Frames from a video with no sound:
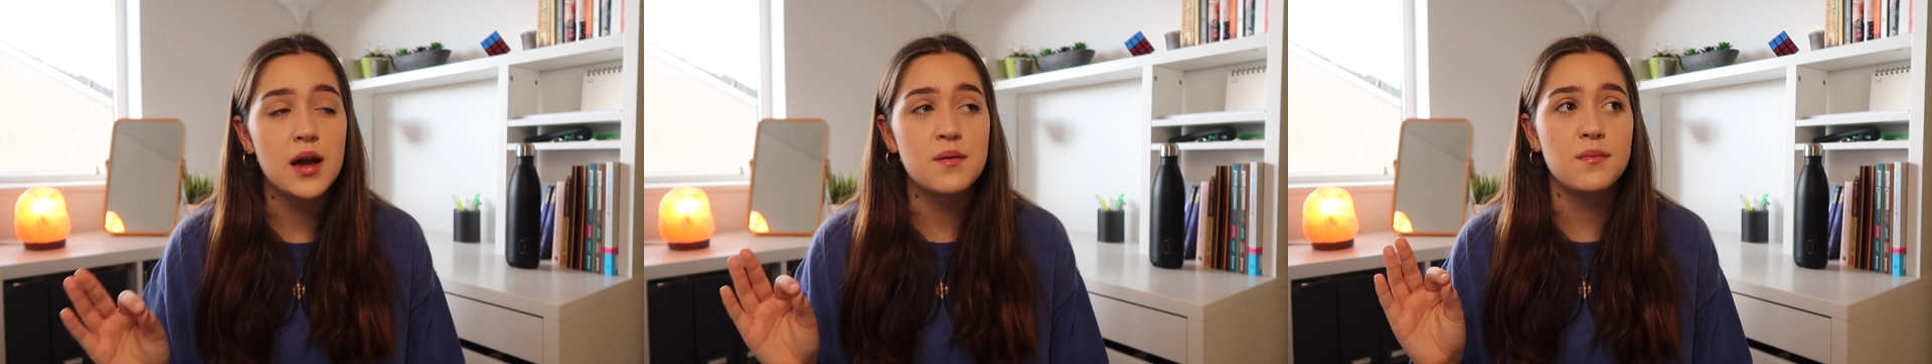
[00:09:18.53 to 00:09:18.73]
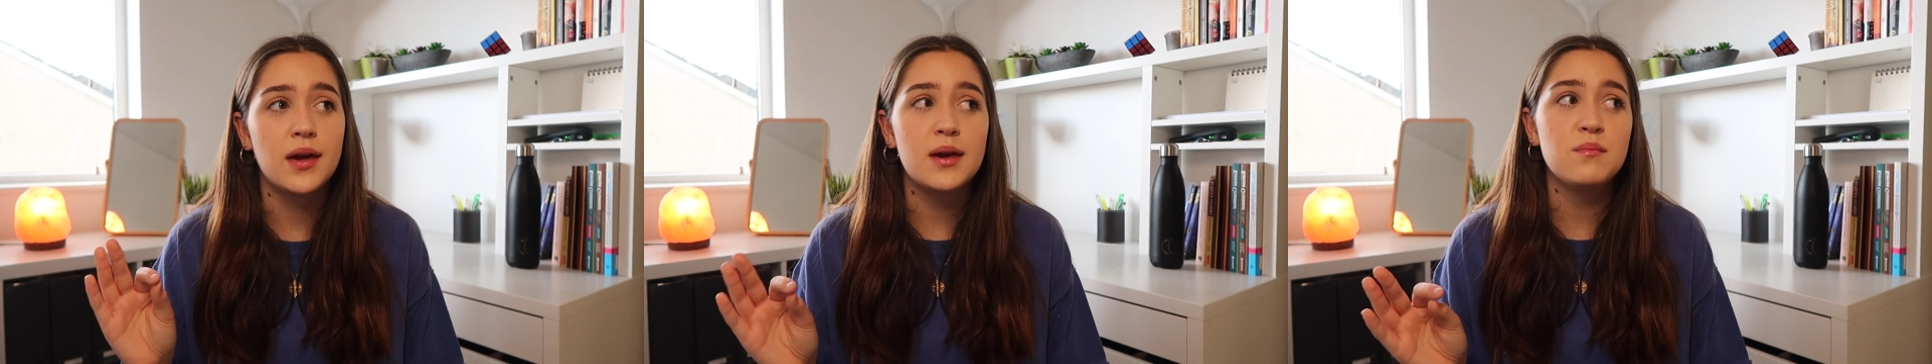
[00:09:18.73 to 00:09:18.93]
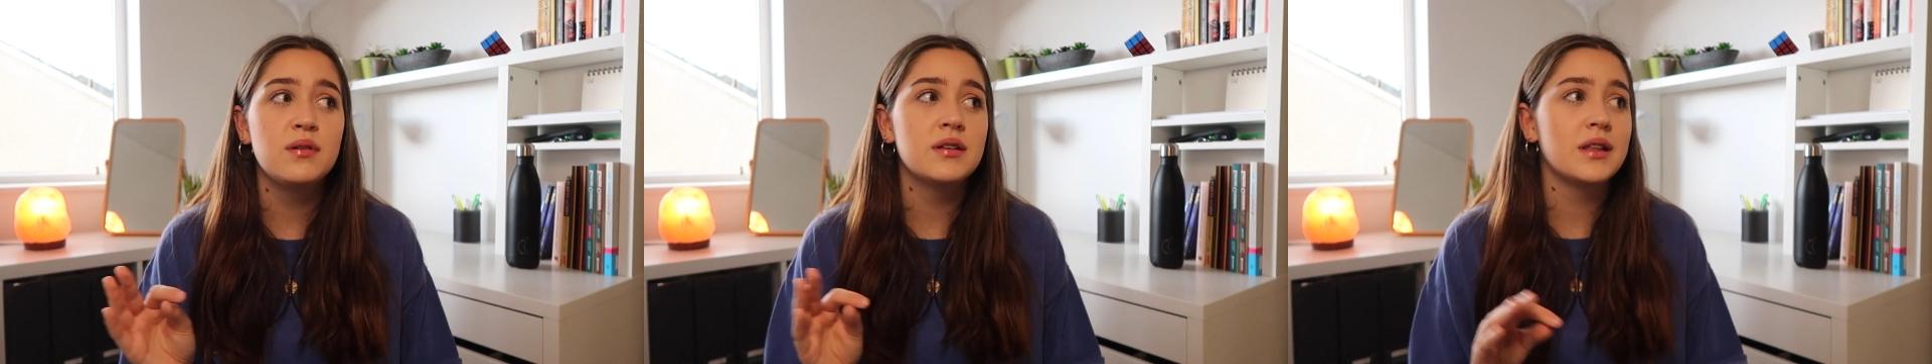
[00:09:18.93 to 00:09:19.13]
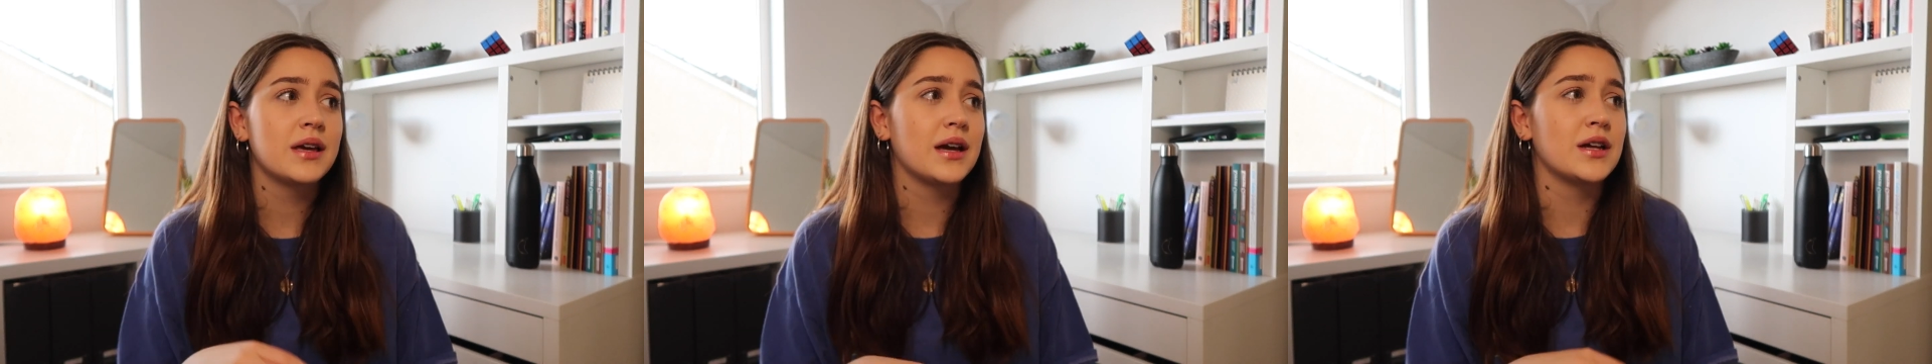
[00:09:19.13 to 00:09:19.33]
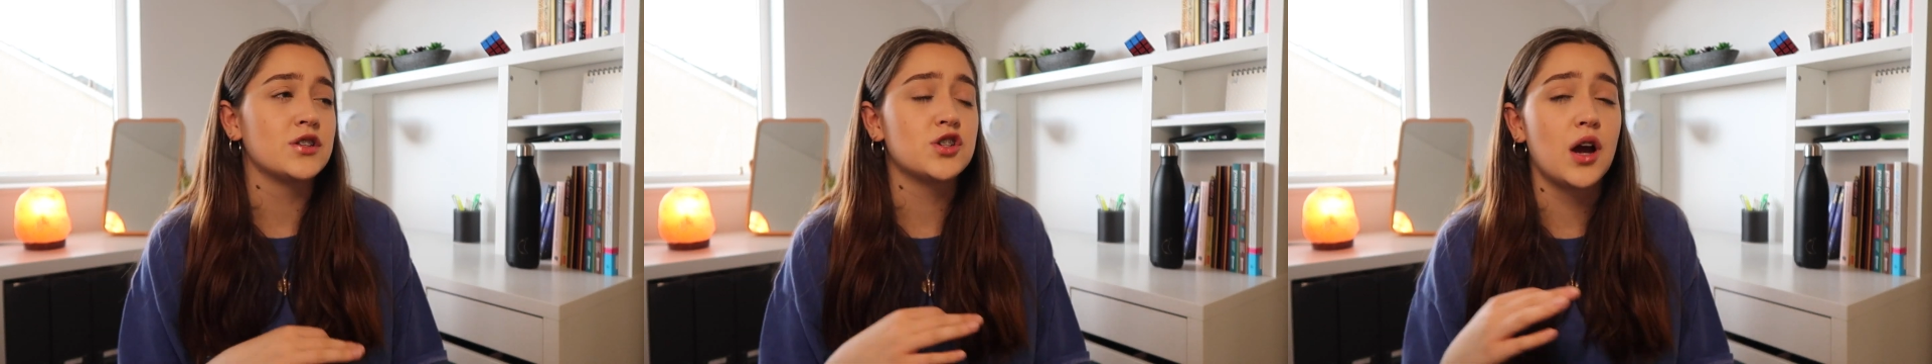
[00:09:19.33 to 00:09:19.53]
I may be
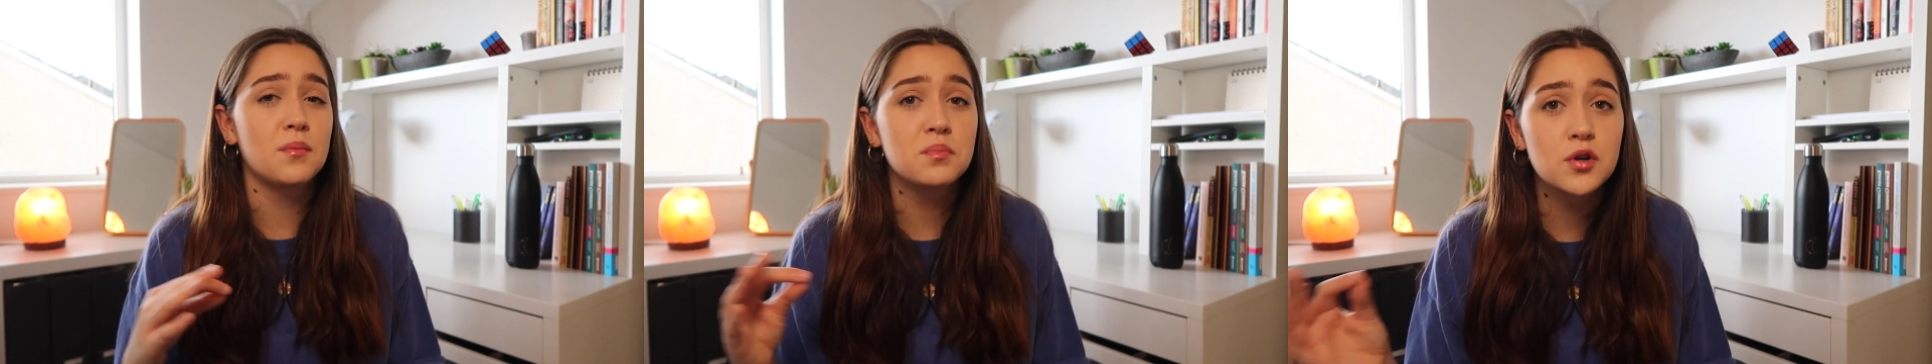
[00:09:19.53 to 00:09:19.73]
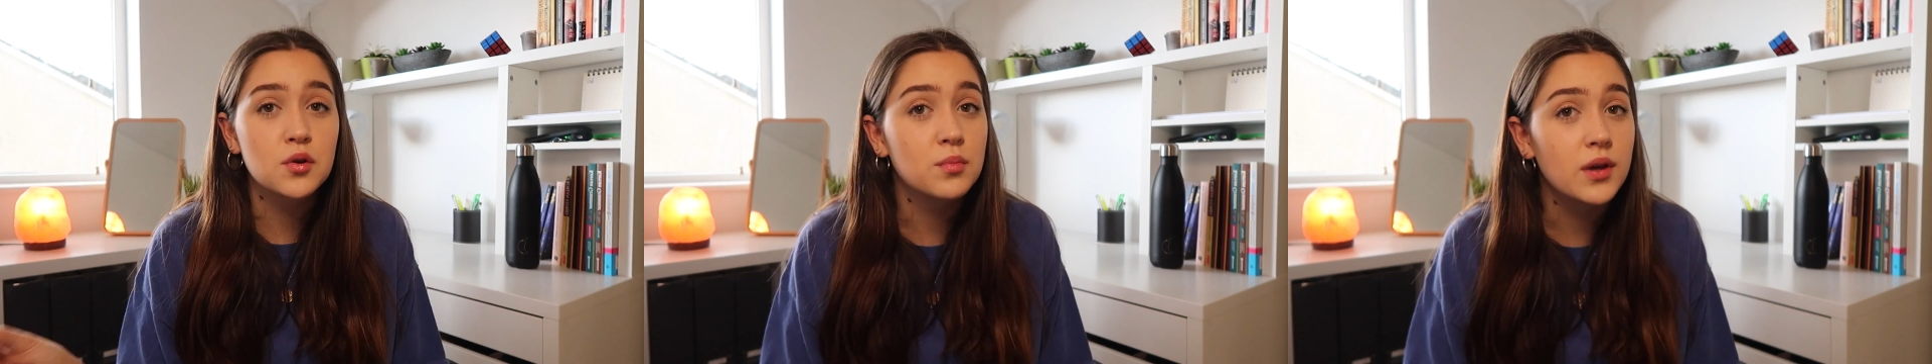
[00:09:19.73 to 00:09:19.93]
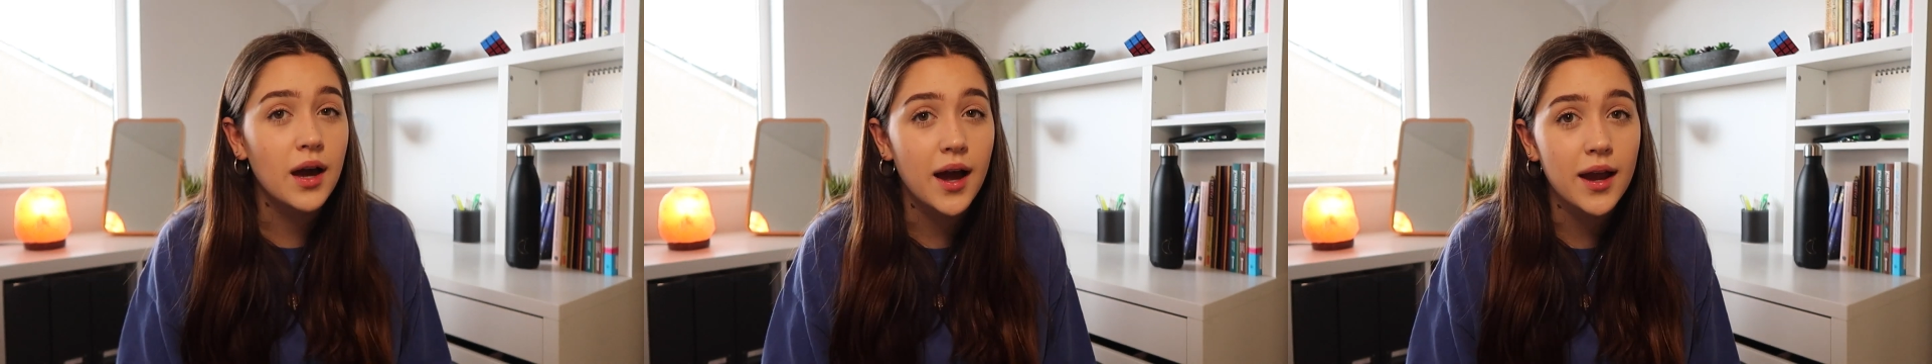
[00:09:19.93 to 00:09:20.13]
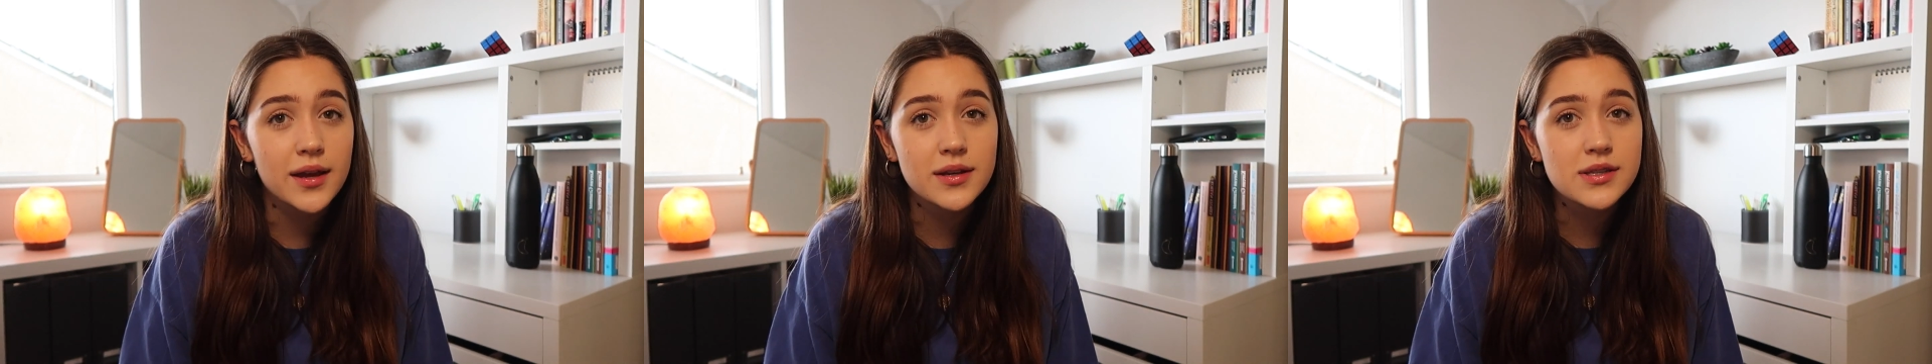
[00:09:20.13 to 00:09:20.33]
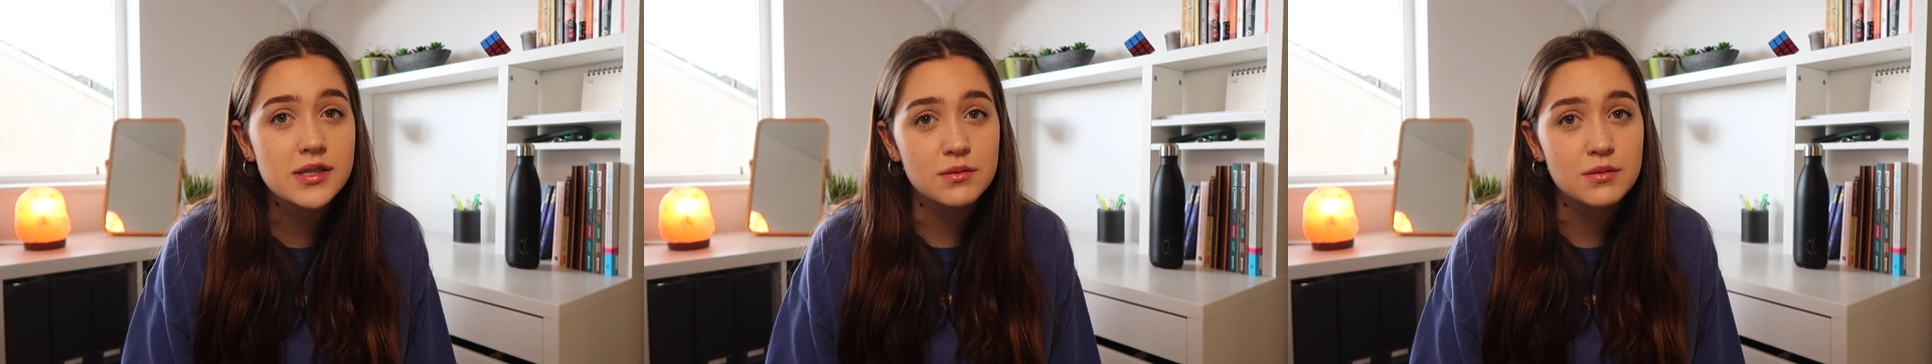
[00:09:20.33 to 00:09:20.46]
like a chapter behind